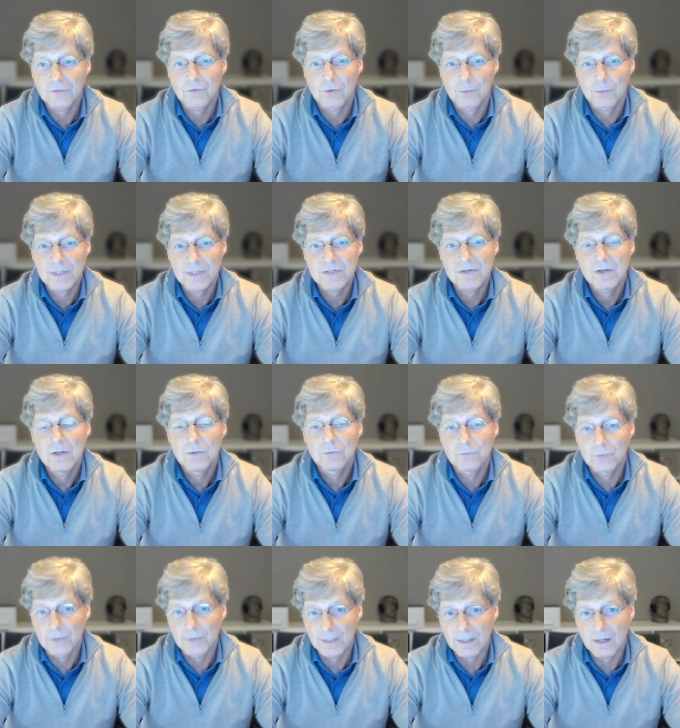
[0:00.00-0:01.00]
storage
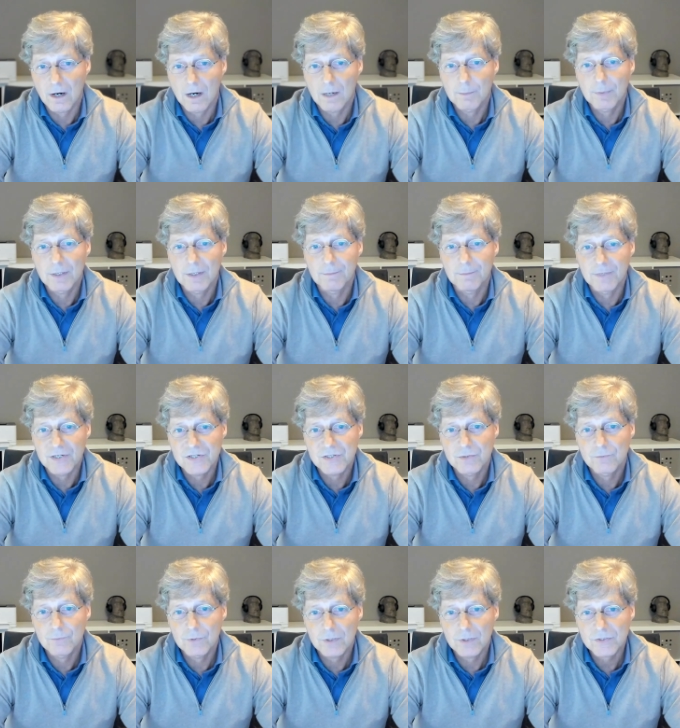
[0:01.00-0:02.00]
to their carbon
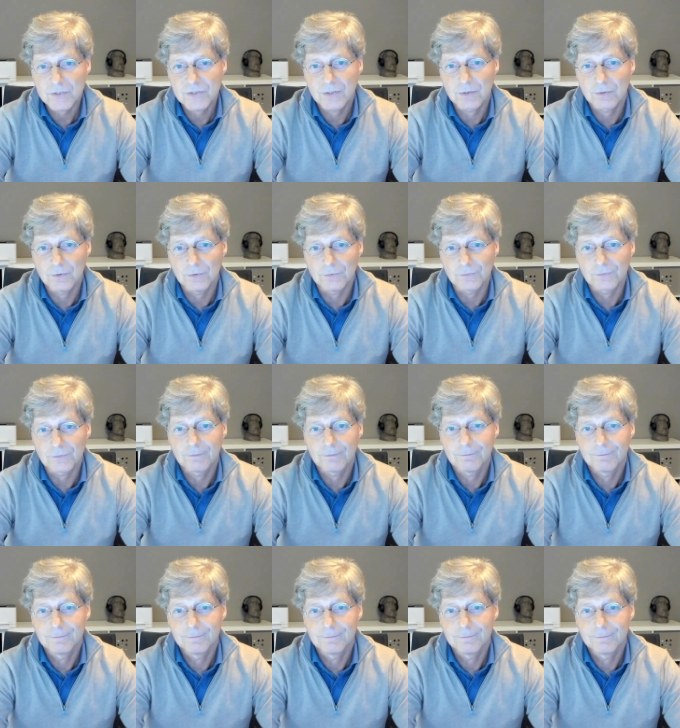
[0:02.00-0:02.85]
emission reduction goals.